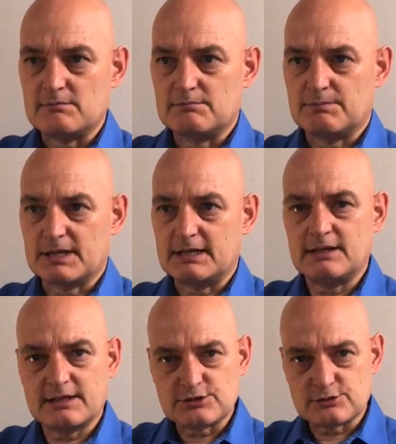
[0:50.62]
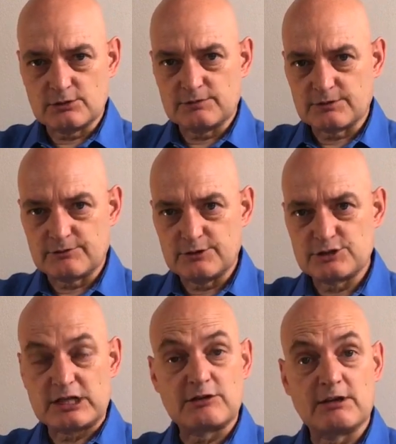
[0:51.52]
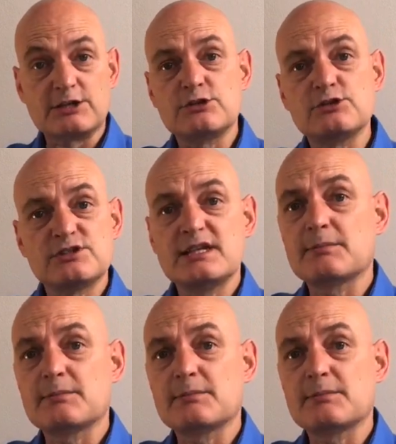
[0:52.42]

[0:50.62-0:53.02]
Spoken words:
But in the story of the first generation, you see a